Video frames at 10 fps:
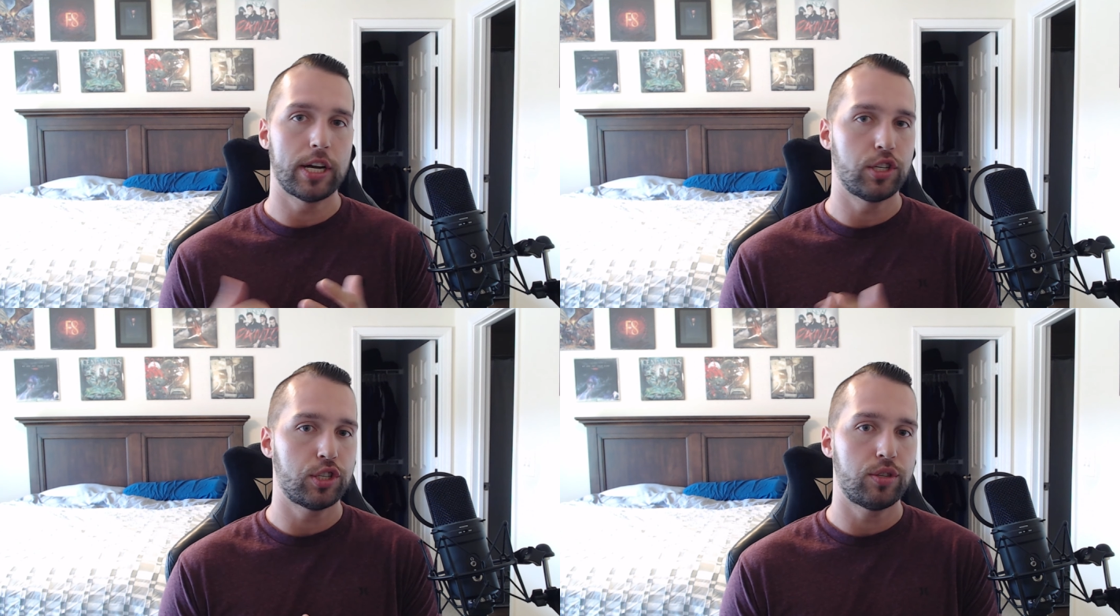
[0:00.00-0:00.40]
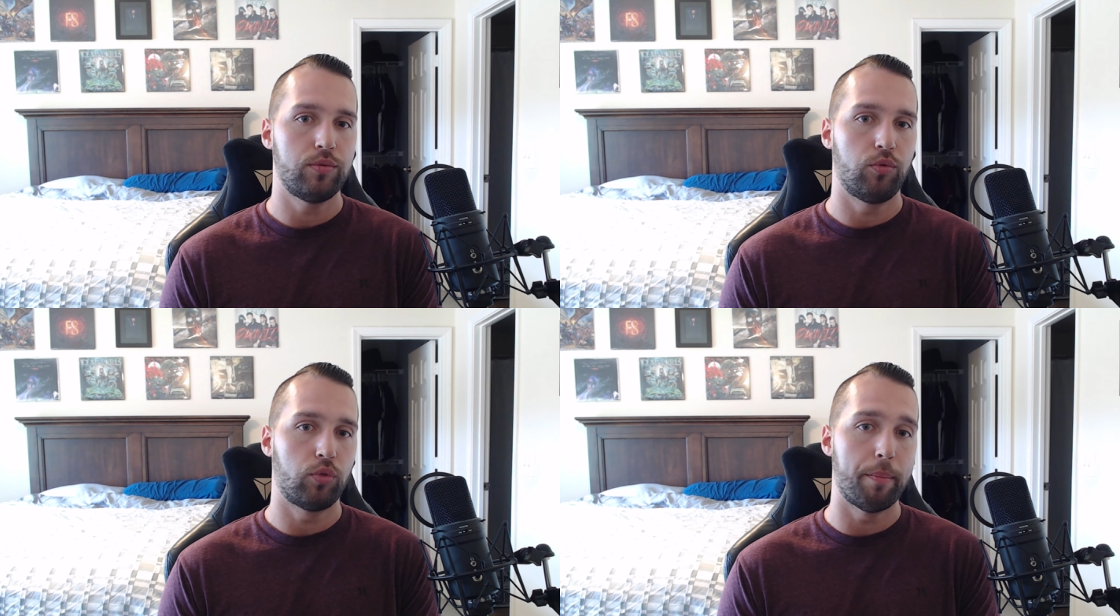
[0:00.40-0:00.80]
just
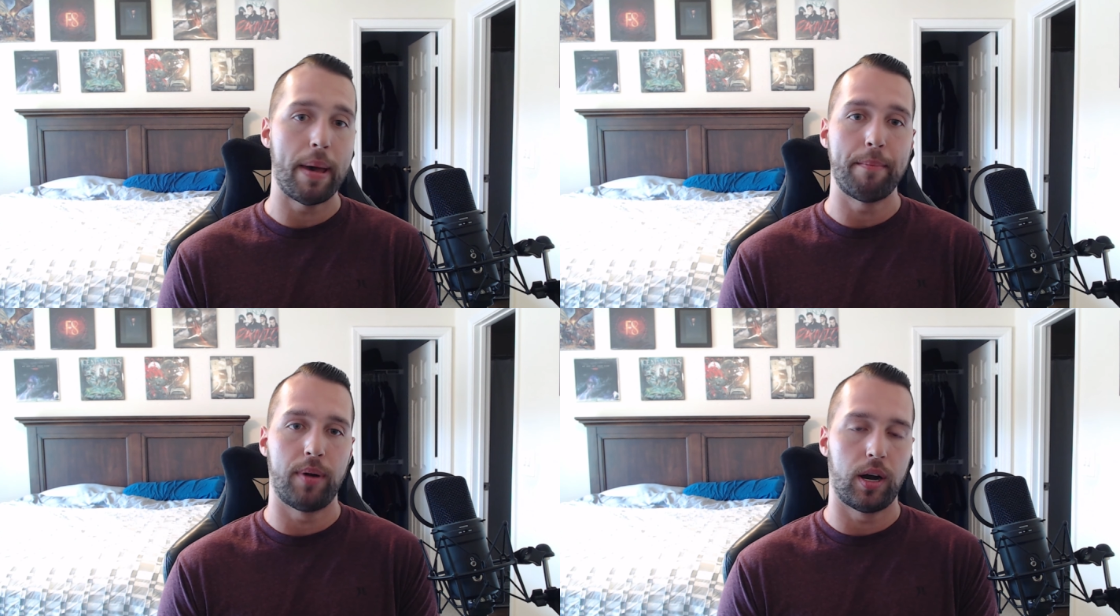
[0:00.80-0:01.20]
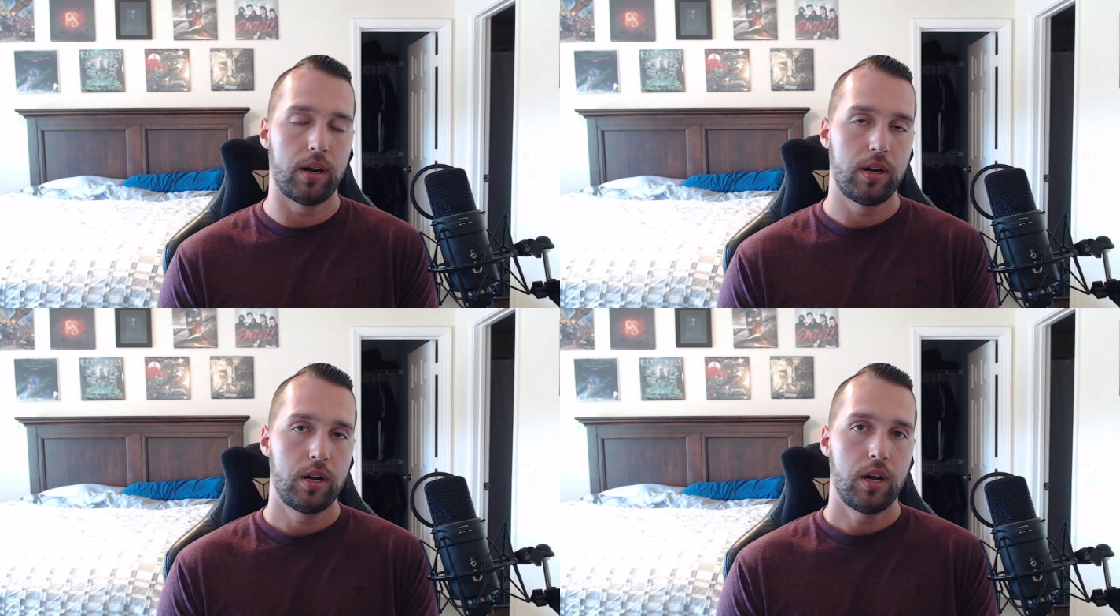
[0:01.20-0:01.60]
remember
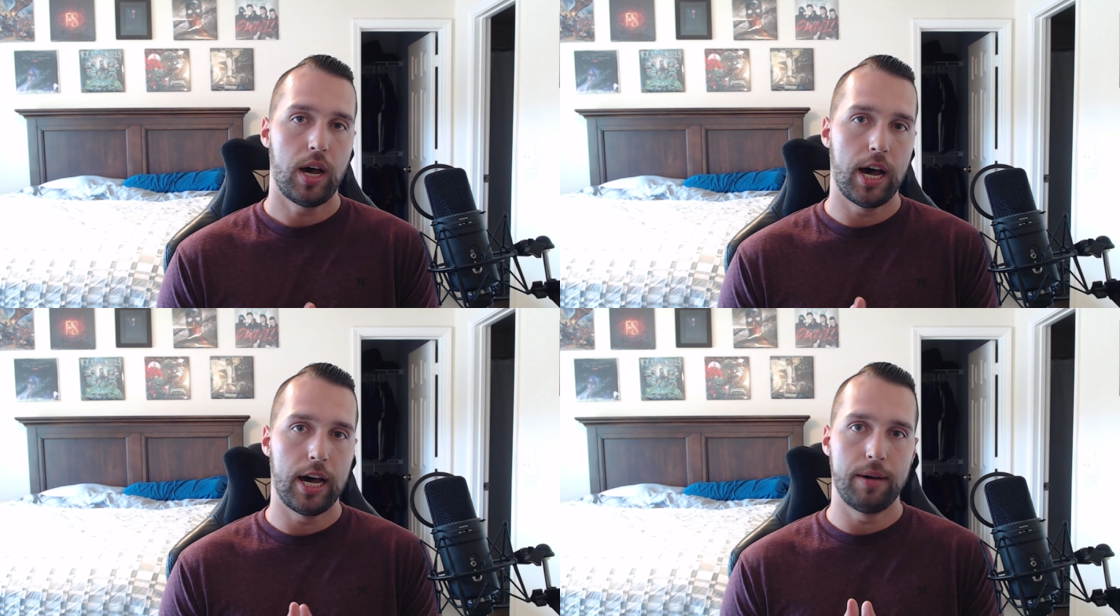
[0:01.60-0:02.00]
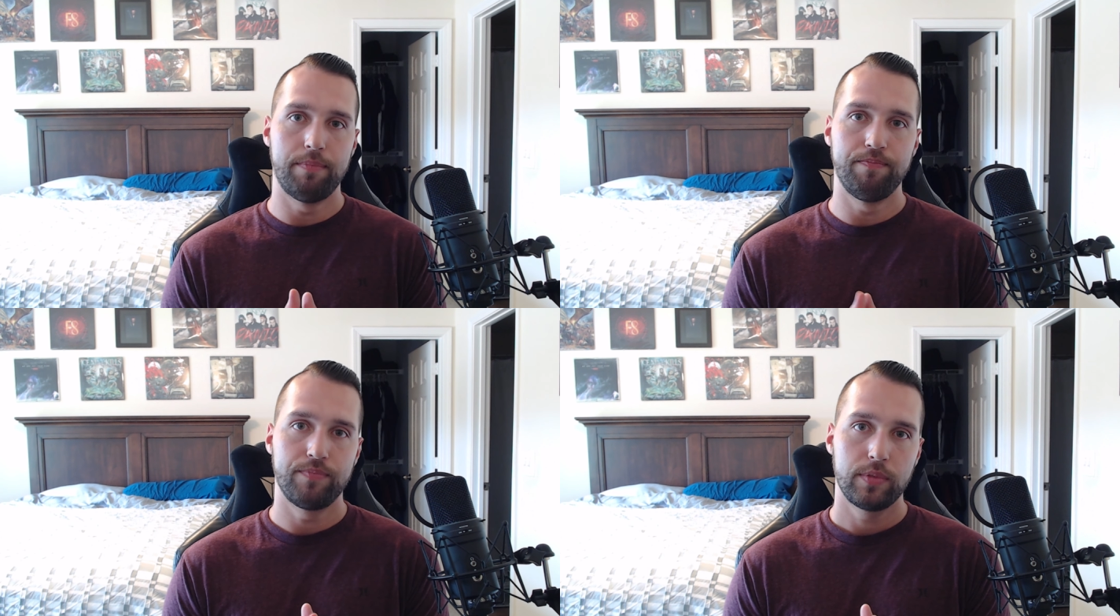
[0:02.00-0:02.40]

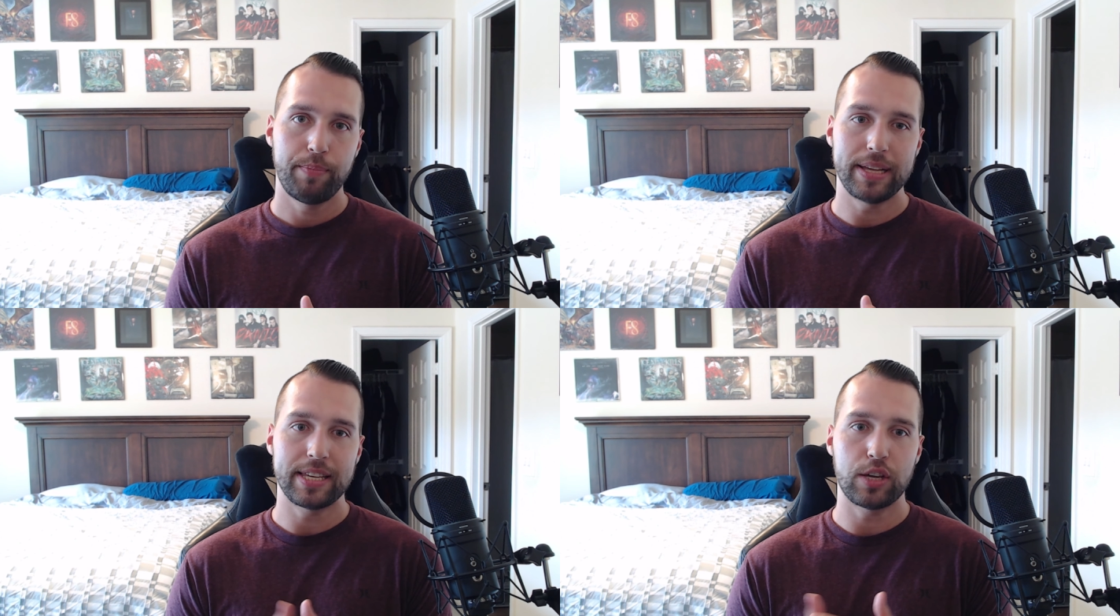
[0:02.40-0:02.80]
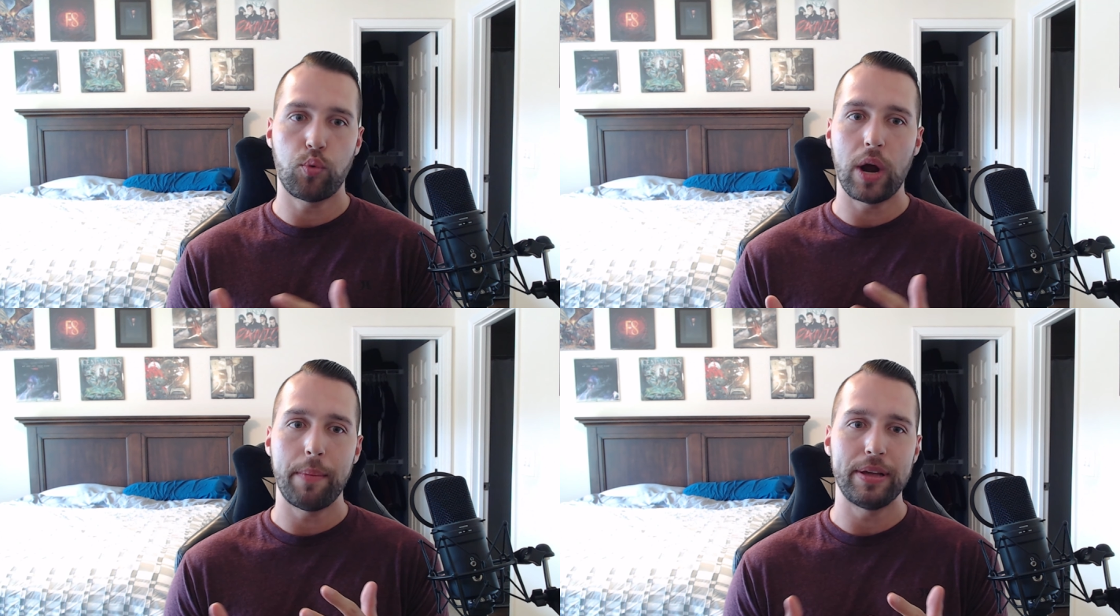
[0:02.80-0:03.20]
basically
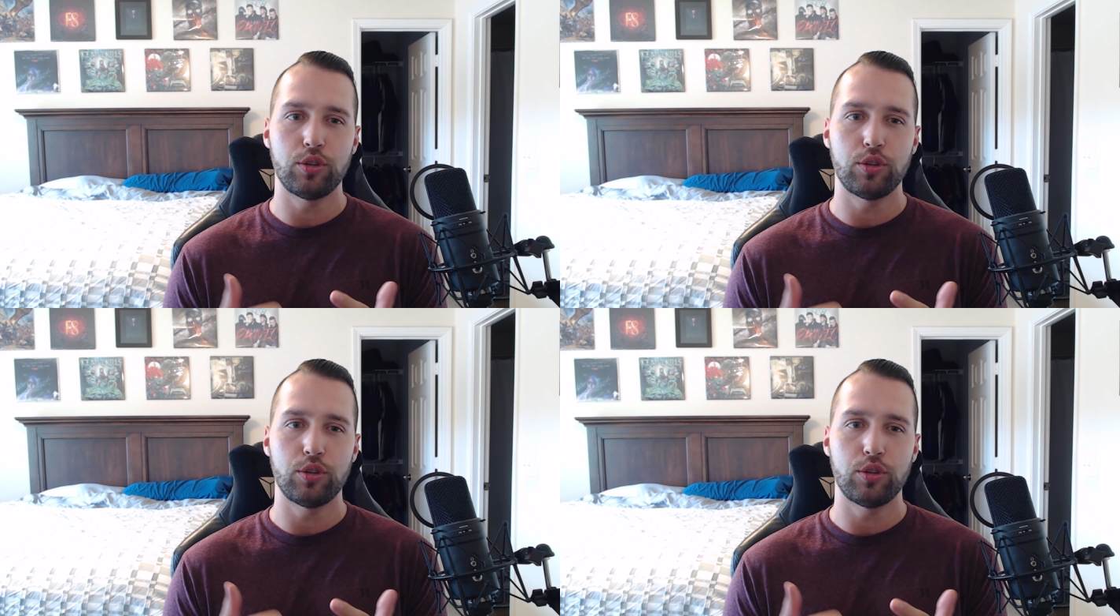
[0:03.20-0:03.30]
quite a bit,